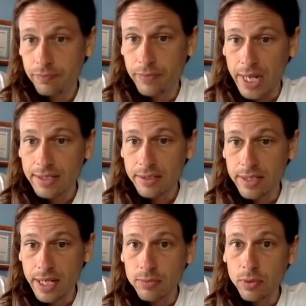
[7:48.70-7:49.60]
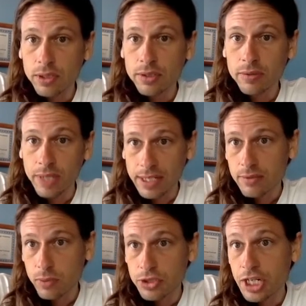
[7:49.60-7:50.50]
that's that's what that's
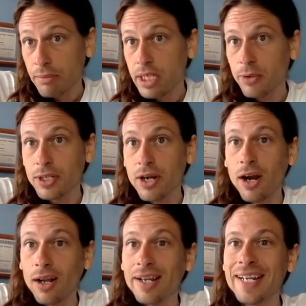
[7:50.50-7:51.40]
what Jamie would call it.